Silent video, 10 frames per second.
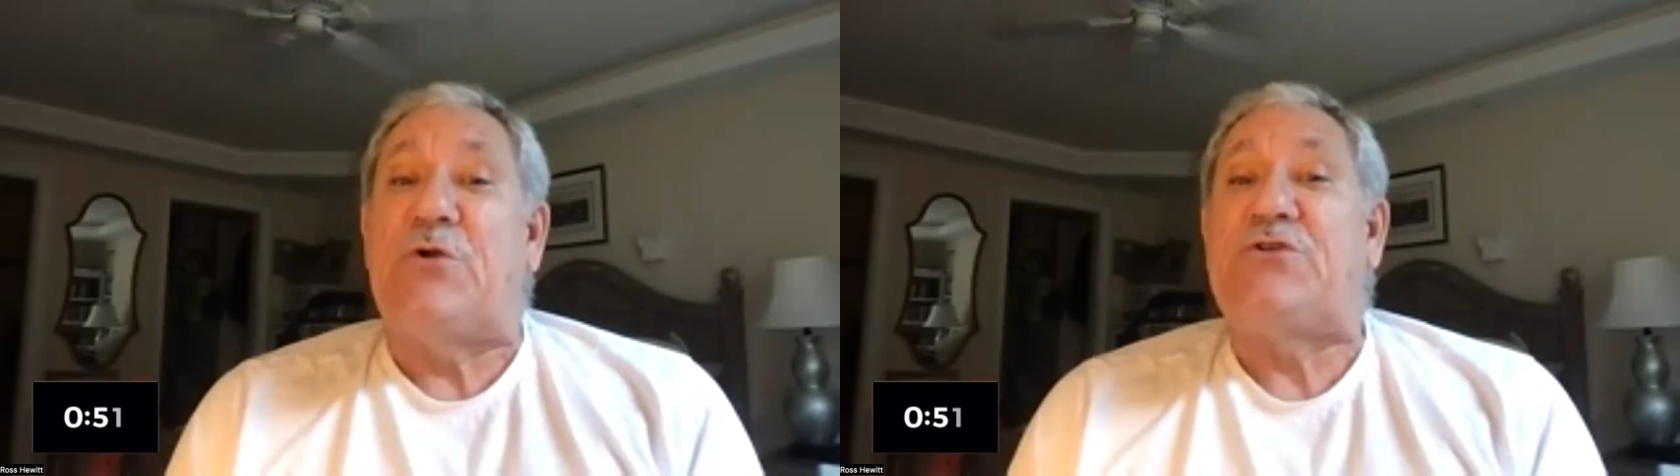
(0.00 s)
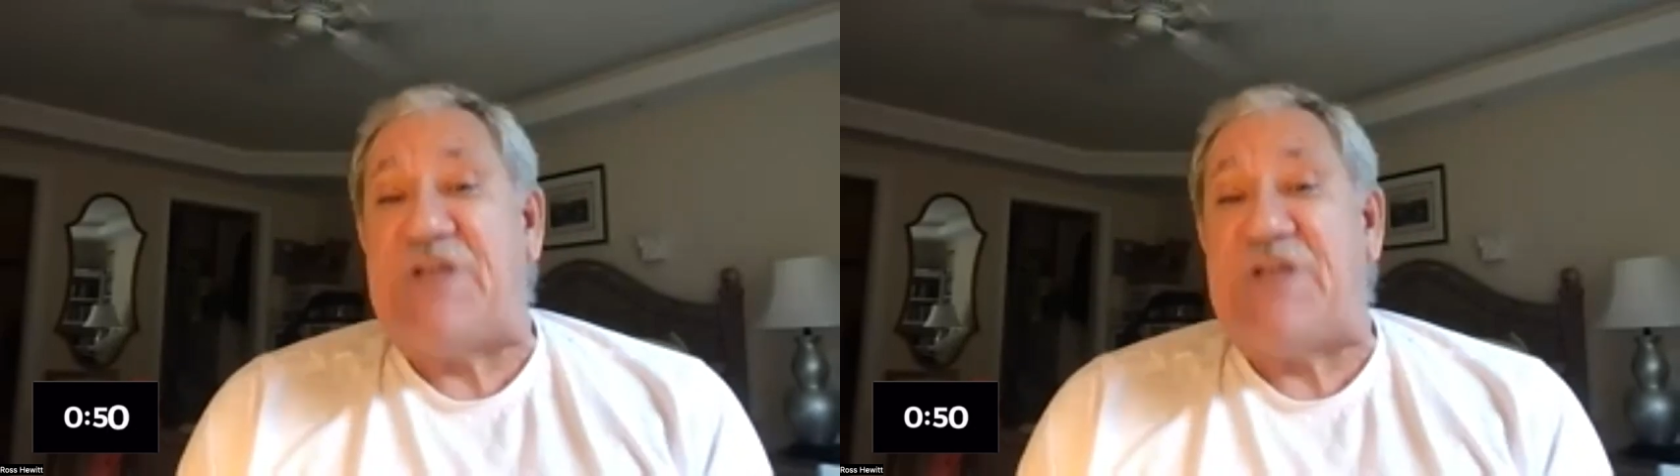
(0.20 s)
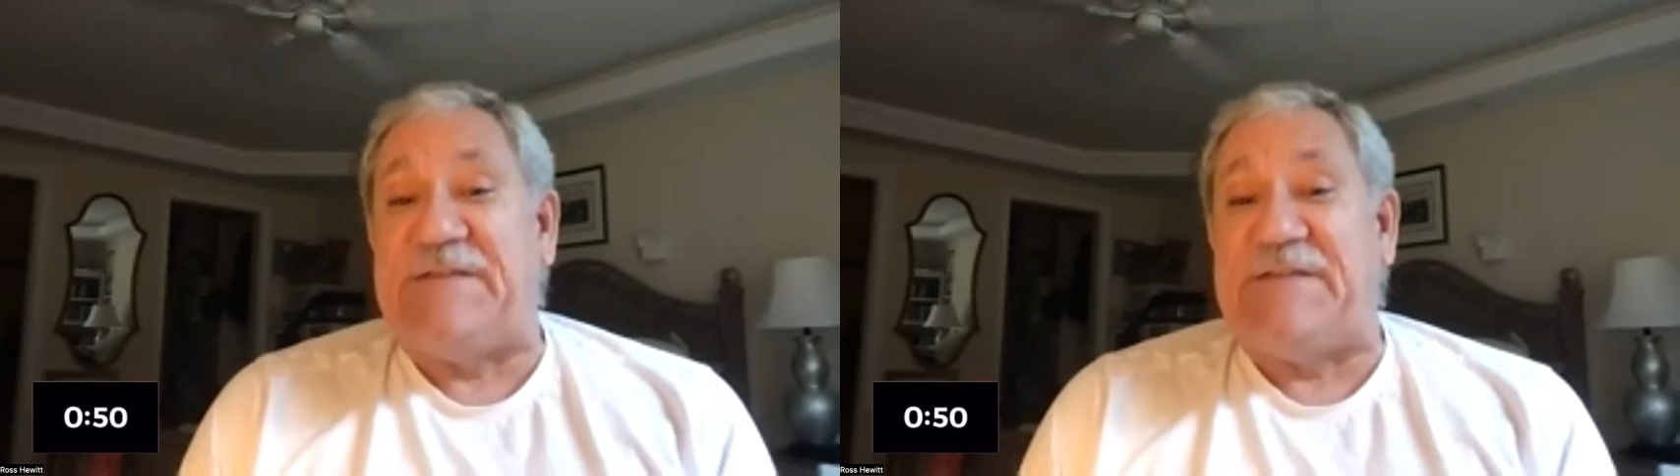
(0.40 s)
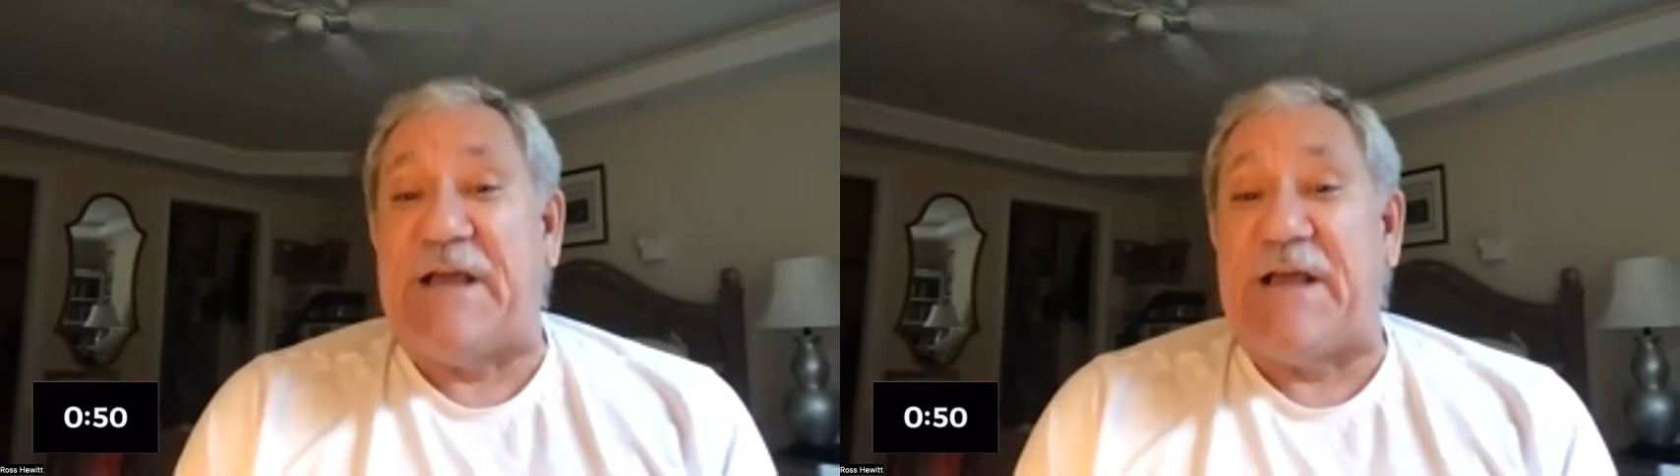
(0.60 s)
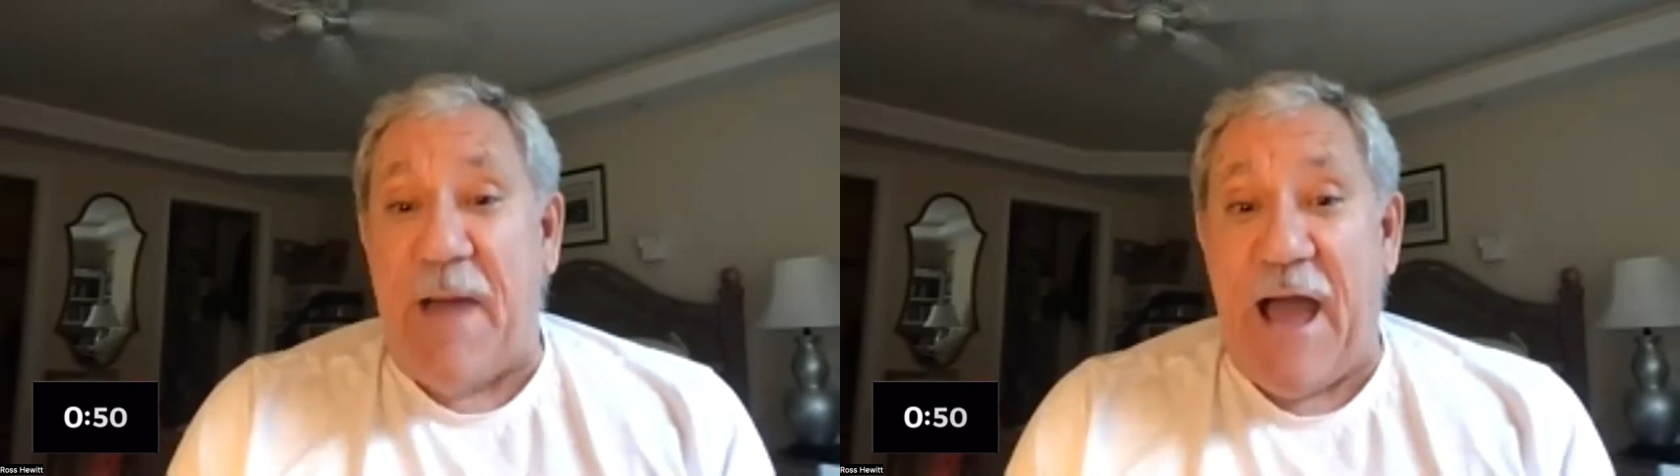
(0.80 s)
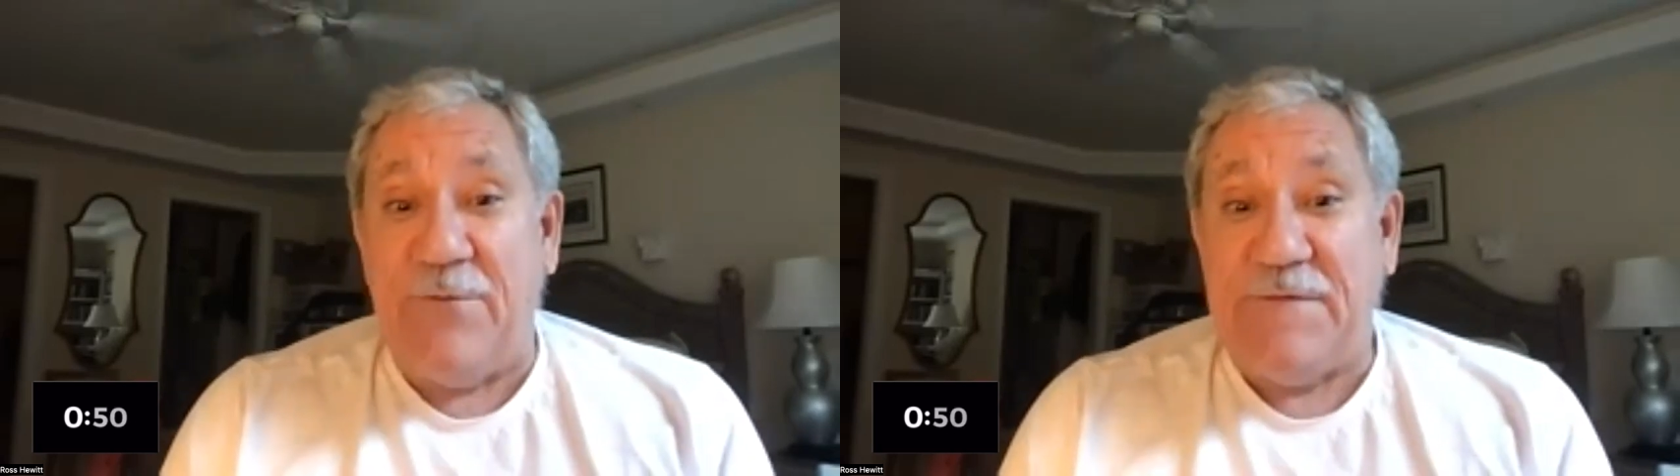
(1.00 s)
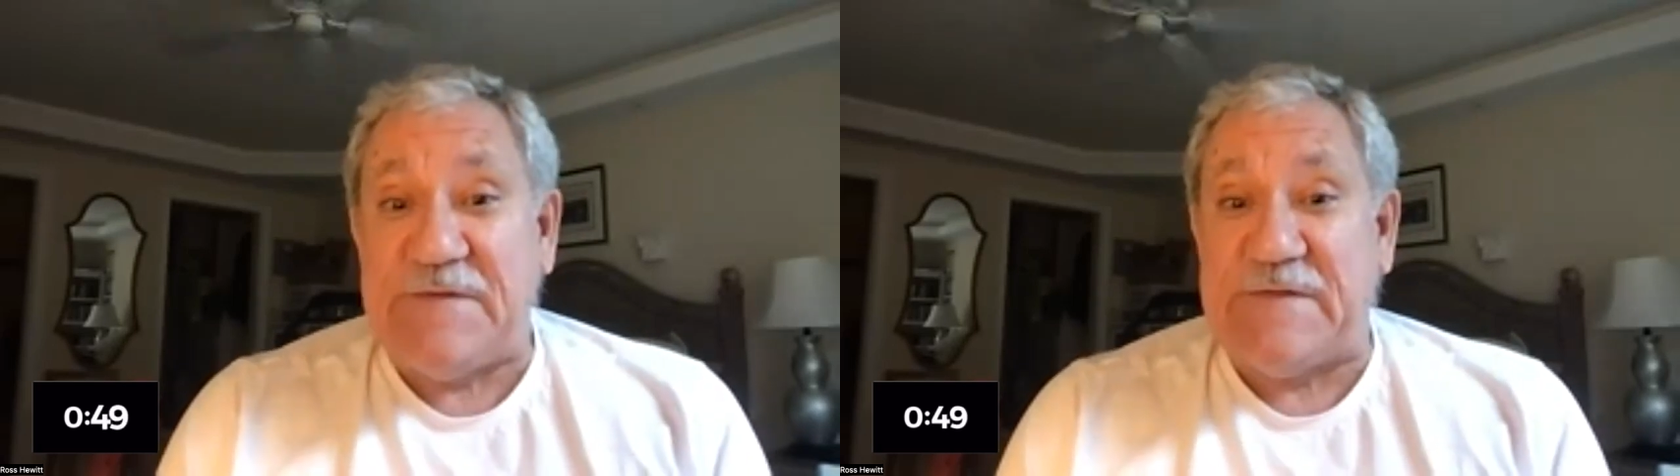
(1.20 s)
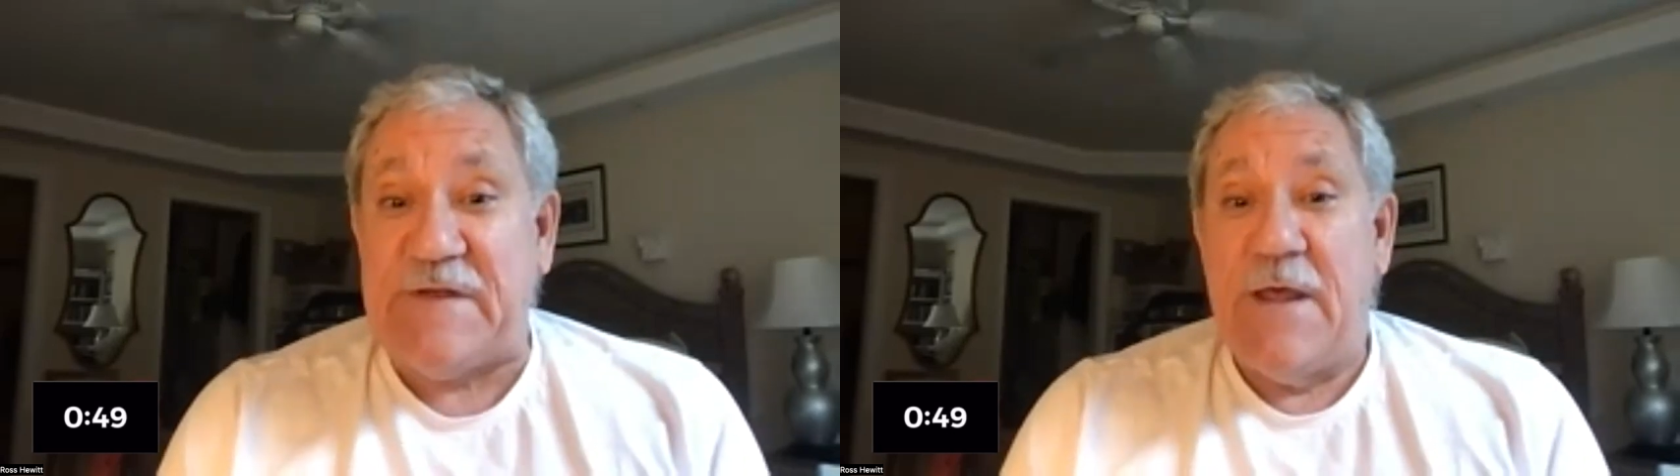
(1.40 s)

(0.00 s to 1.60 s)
chasing a mouse